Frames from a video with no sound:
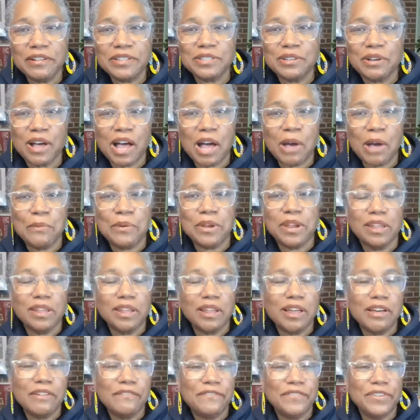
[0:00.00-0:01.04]
So I would
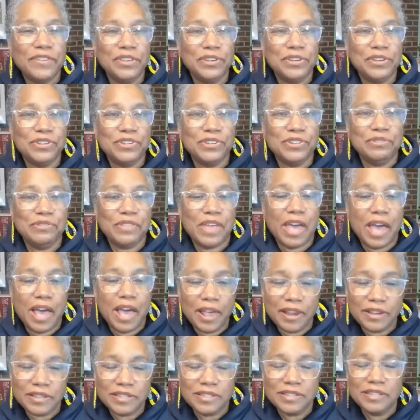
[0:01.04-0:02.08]
love for you to do
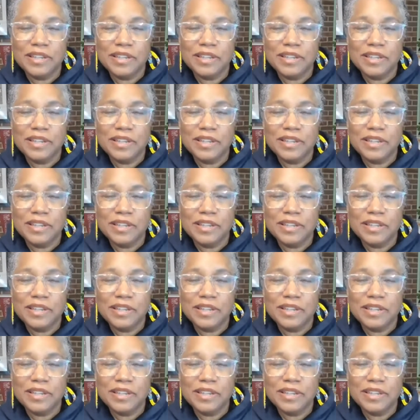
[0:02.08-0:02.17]
that.